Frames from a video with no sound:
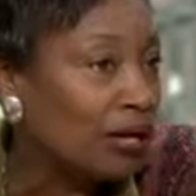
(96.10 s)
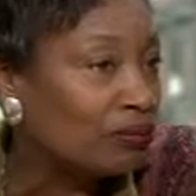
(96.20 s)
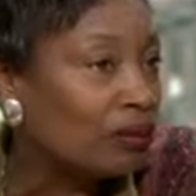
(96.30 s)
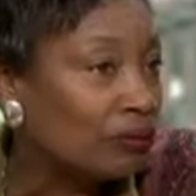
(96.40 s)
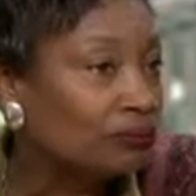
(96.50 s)
my
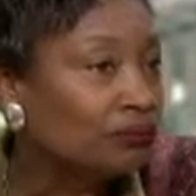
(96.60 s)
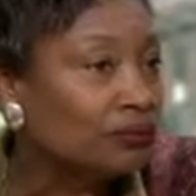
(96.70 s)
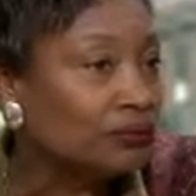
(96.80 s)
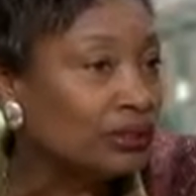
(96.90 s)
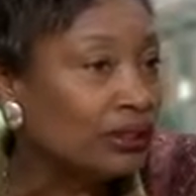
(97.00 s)
role.
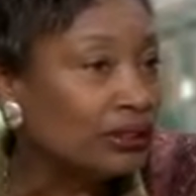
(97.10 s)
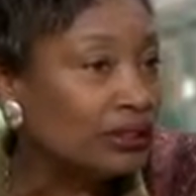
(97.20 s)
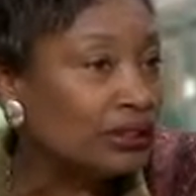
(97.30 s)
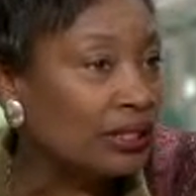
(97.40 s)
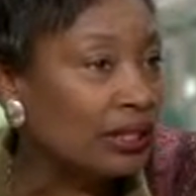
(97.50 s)

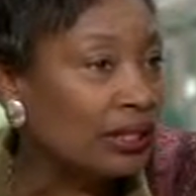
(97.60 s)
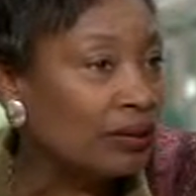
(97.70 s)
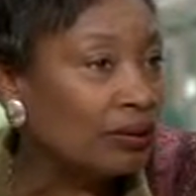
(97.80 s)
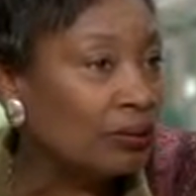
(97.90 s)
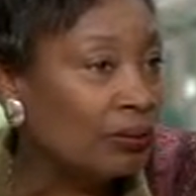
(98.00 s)
Since
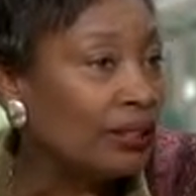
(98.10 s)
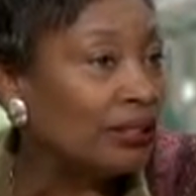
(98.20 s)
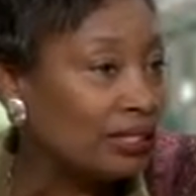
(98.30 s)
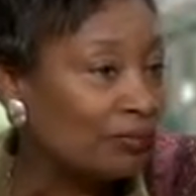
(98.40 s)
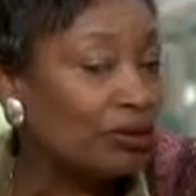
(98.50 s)
when
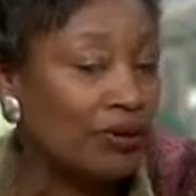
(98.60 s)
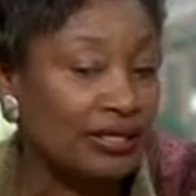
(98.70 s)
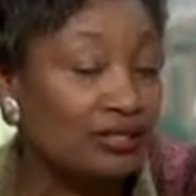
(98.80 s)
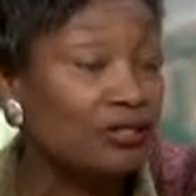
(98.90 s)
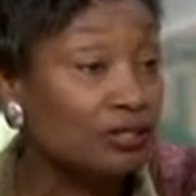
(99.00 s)
the
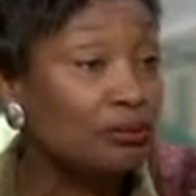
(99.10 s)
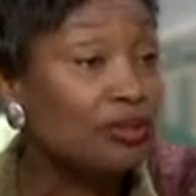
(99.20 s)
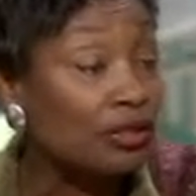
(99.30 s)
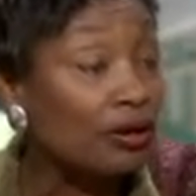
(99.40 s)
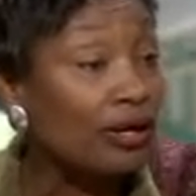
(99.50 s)
Democrats took the
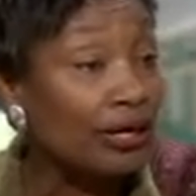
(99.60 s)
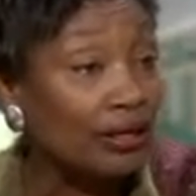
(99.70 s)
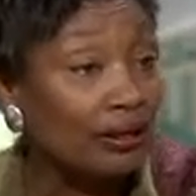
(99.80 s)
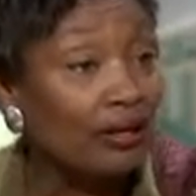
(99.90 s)
majority,